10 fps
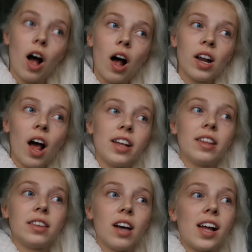I
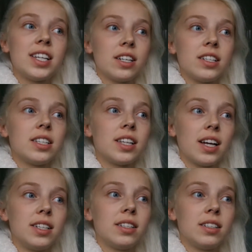like the idea to
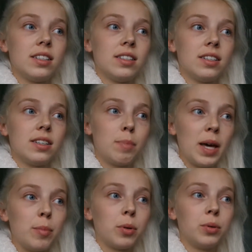say to
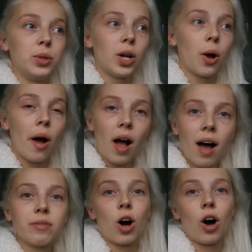people, you know, I
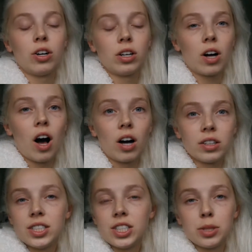have got a
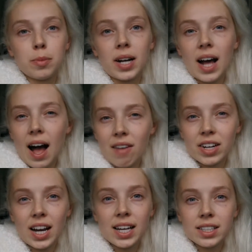heart condition, but I
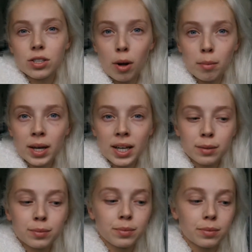haven't let it stop
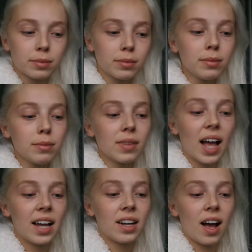me,
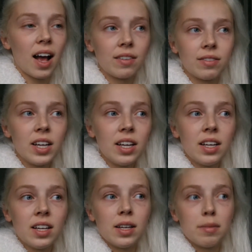and I have
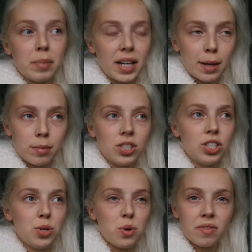been able
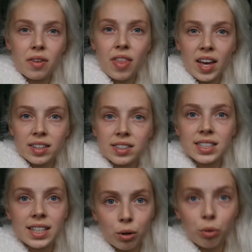to do other things
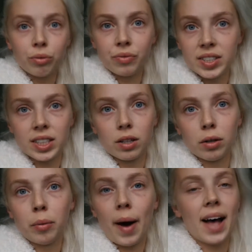still physical.